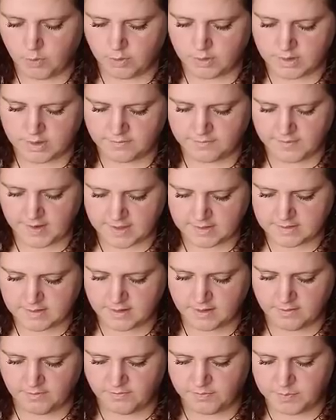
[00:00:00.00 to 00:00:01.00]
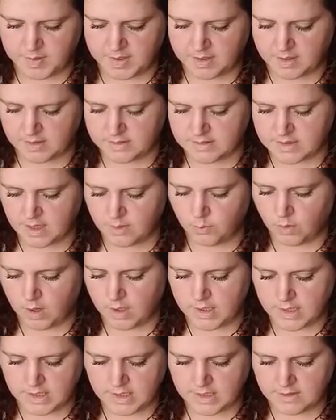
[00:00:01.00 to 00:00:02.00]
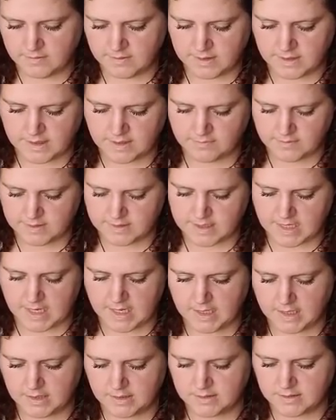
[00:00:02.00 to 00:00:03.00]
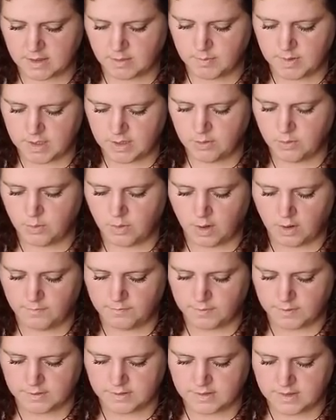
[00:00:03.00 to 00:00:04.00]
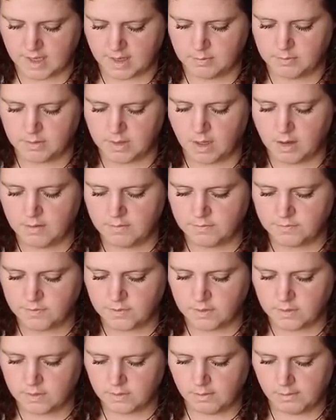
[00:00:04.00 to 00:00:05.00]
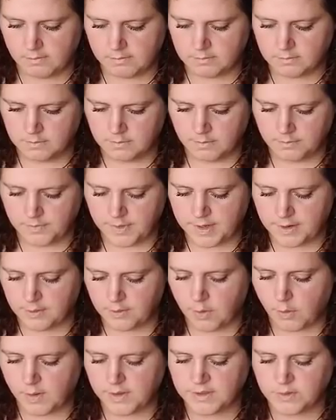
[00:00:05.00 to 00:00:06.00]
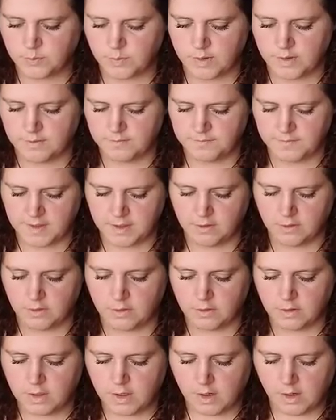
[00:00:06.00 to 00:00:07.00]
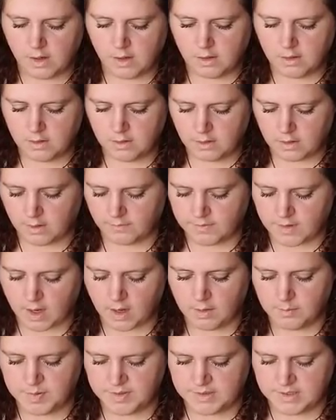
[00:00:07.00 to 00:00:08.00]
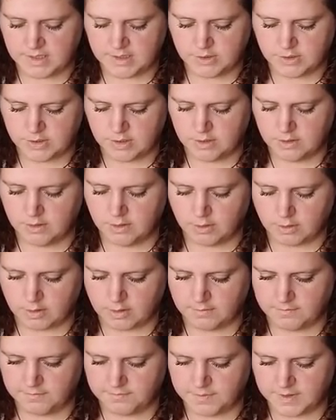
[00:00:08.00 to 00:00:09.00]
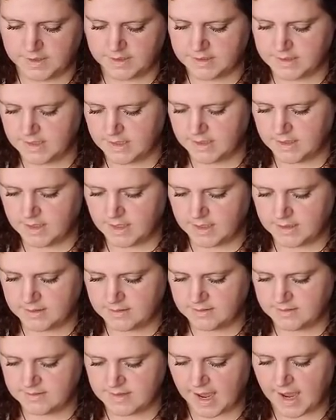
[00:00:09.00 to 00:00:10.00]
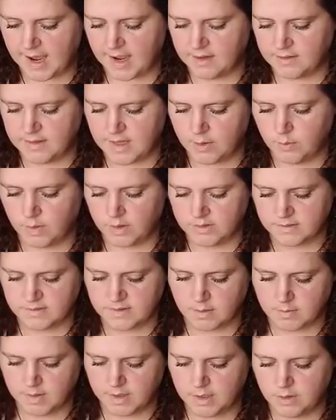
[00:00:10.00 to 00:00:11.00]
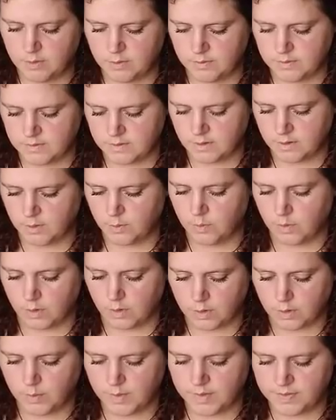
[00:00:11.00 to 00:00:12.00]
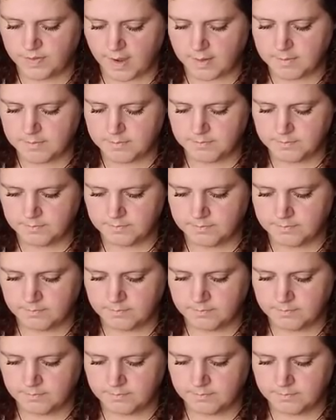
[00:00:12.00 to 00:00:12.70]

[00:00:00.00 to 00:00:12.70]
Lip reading: more defensive because they want an even give and take in somebody who offers them love. They don't always want to feel of competition or conflicted and sad. They want somebody who's going to work with them.